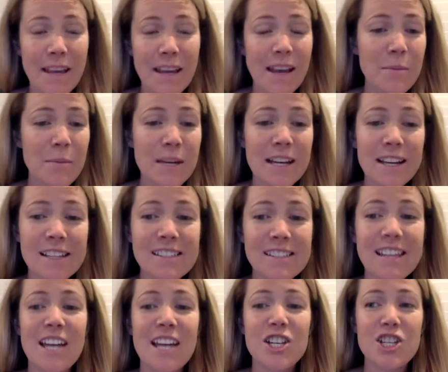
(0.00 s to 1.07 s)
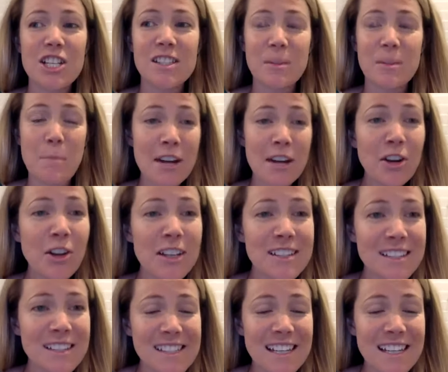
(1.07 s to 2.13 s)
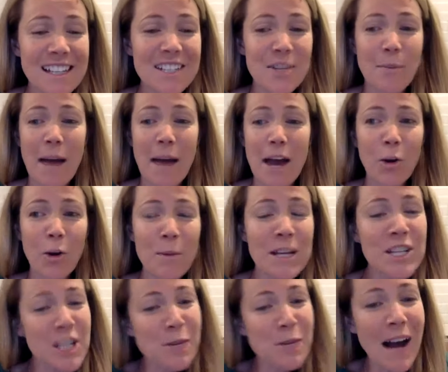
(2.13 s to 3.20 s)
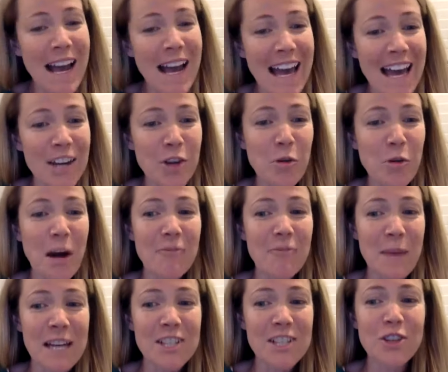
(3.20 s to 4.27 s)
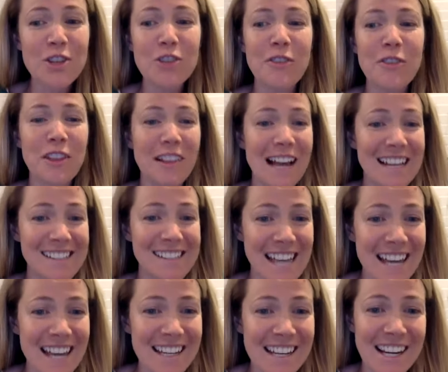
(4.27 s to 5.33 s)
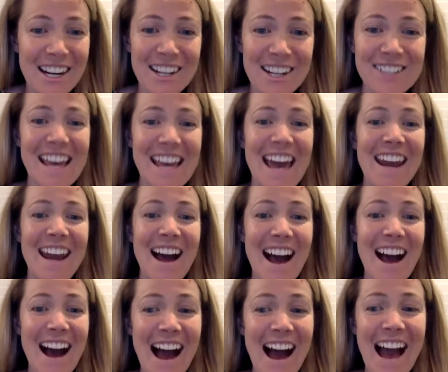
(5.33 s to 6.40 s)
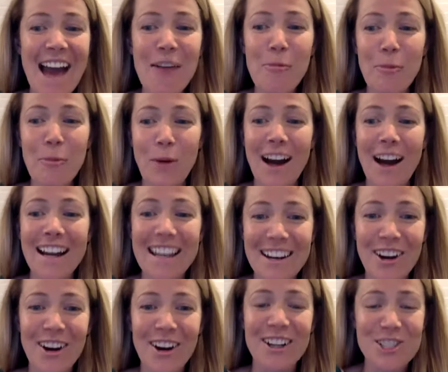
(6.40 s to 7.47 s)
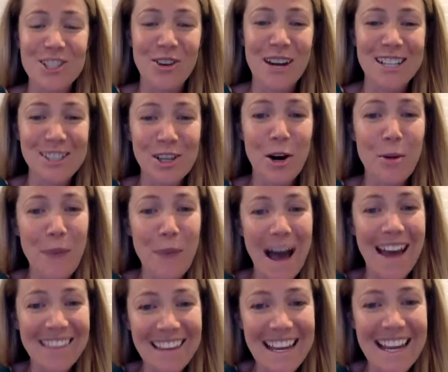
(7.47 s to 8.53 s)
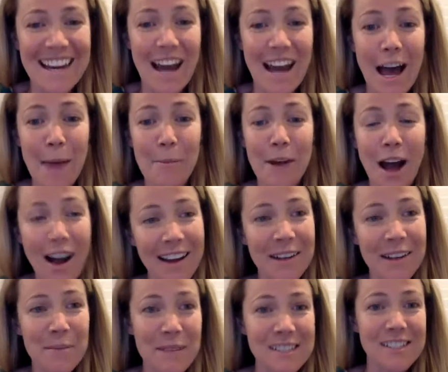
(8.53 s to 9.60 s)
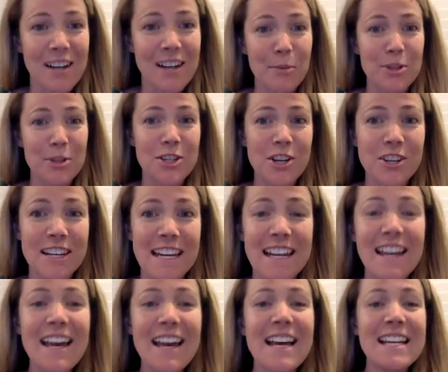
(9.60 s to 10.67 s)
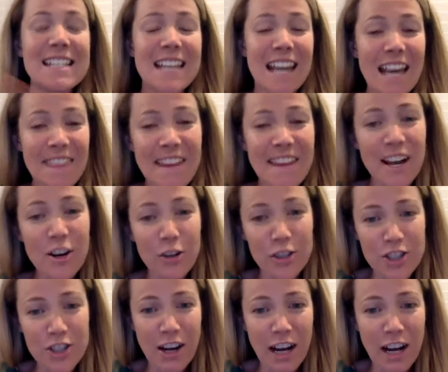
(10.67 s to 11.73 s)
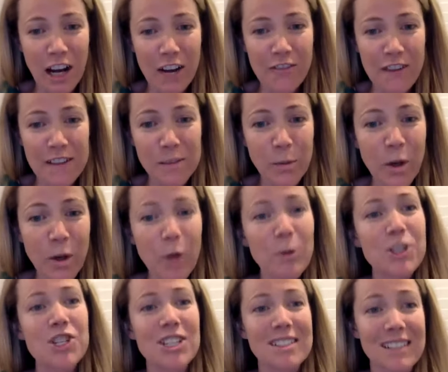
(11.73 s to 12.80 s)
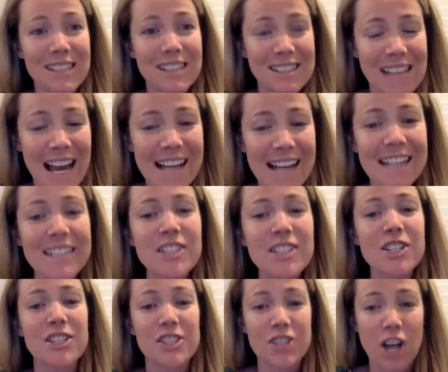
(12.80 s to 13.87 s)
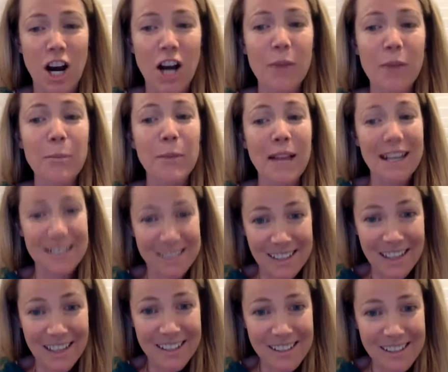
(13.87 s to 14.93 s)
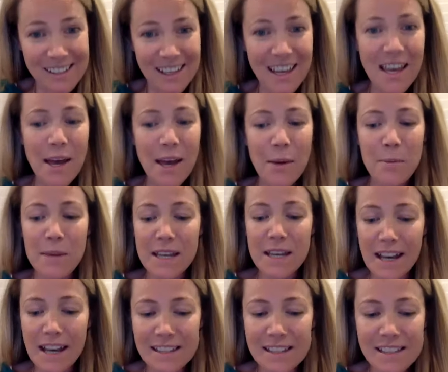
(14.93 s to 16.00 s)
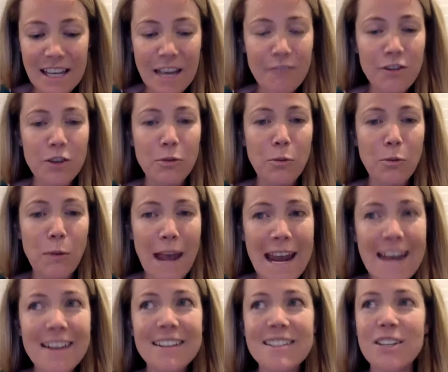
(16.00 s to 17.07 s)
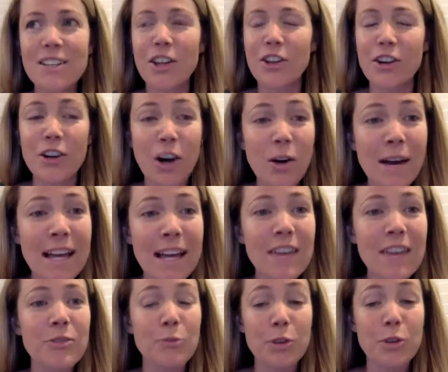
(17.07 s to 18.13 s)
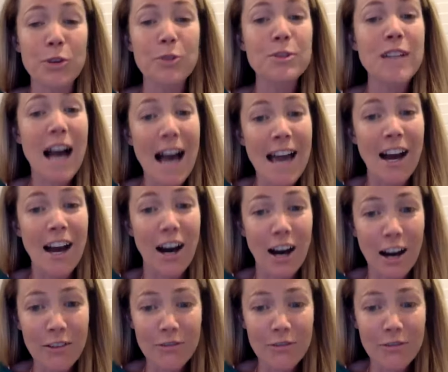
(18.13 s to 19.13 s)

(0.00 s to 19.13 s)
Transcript: because She's the medical assistant to my OBGYN, who I've been to for the last 10 years. And I wanted her to join so badly. And I'm not going to miss an opportunity to get that girl sharing on Facebook when she's excited to start Plexus. Mm-hmm. If you wait until they're going through die off,